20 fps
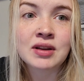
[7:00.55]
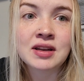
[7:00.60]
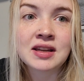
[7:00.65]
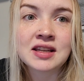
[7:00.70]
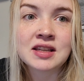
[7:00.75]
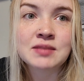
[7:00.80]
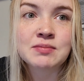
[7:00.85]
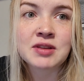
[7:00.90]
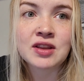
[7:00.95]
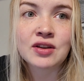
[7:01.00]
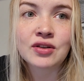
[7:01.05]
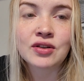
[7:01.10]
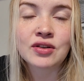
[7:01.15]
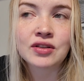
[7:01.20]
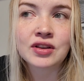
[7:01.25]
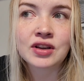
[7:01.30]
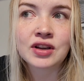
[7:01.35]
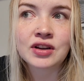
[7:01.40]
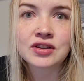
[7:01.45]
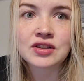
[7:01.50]
I need to be there
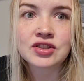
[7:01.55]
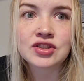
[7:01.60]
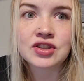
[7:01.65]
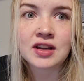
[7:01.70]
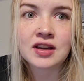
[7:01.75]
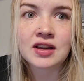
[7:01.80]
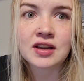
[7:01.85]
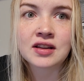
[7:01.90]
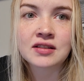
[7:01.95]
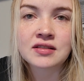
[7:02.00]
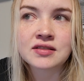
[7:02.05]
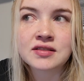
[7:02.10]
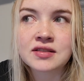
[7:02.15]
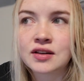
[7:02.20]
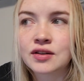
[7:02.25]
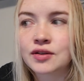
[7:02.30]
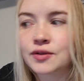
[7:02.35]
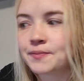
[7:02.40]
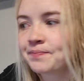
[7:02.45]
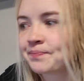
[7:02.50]
earlier to check in
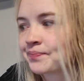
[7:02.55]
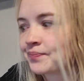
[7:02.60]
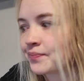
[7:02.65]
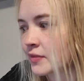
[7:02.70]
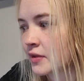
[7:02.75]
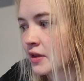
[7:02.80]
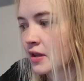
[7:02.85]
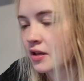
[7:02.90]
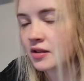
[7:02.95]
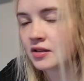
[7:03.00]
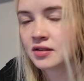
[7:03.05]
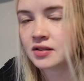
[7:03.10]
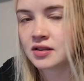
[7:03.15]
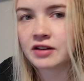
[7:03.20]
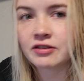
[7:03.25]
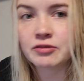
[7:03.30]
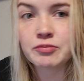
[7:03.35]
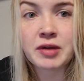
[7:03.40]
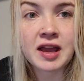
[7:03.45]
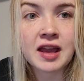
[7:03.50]
so mm-hmm.
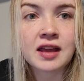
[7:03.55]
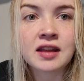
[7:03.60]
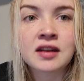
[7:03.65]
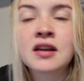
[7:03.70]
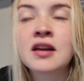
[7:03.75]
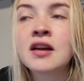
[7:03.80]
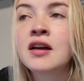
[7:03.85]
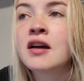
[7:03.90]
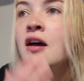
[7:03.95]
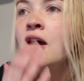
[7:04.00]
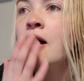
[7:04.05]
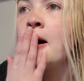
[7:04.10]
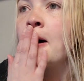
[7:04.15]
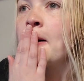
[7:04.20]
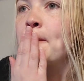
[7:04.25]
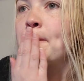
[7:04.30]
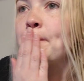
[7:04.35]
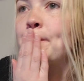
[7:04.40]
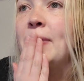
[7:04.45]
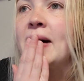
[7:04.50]
kind of pain
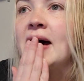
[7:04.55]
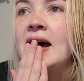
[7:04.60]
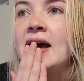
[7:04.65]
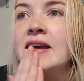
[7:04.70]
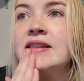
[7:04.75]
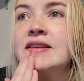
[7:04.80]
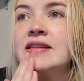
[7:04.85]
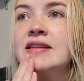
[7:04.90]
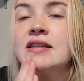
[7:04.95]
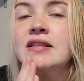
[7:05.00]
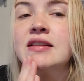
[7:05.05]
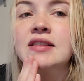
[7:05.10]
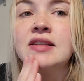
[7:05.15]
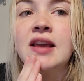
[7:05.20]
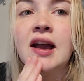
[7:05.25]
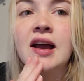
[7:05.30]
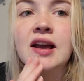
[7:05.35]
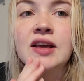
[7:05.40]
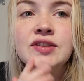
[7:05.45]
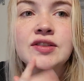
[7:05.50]
but
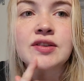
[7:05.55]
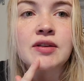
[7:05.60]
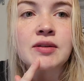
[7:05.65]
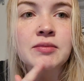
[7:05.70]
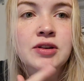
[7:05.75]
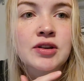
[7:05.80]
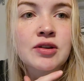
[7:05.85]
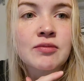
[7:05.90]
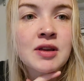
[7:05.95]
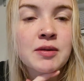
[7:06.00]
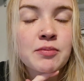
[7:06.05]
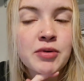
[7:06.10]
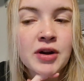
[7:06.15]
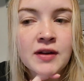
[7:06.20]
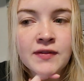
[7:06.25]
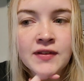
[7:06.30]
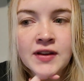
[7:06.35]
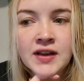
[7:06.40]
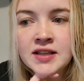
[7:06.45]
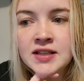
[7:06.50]
yeah so I'm gonna go make
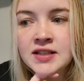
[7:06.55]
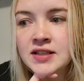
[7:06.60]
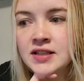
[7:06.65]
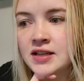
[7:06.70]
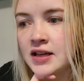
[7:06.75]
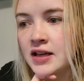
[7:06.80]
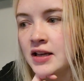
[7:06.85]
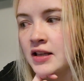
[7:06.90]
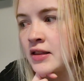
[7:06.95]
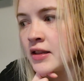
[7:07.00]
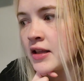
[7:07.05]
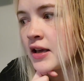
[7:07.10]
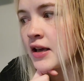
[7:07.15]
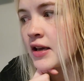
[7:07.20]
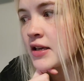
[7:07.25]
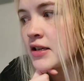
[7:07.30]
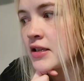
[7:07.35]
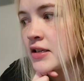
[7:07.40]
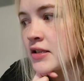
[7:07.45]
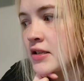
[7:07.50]
breakfast and
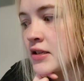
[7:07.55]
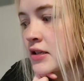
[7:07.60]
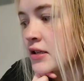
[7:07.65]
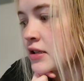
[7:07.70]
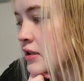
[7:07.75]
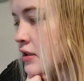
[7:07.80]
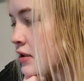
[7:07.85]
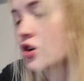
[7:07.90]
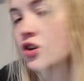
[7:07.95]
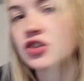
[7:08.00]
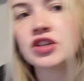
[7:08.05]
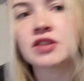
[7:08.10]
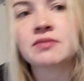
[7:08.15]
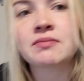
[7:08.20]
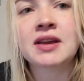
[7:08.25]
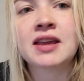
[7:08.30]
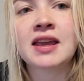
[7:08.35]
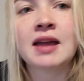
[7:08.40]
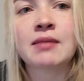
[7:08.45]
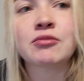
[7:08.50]
then
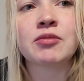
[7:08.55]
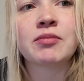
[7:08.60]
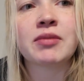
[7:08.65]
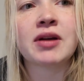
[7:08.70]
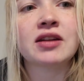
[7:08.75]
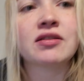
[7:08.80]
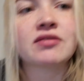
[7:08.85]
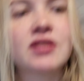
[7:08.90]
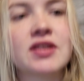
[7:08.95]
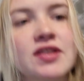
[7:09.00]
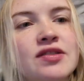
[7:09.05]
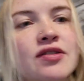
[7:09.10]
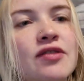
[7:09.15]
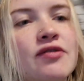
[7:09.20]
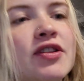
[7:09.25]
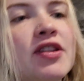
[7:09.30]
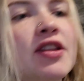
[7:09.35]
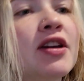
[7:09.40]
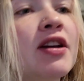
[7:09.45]
charging my camera batteries over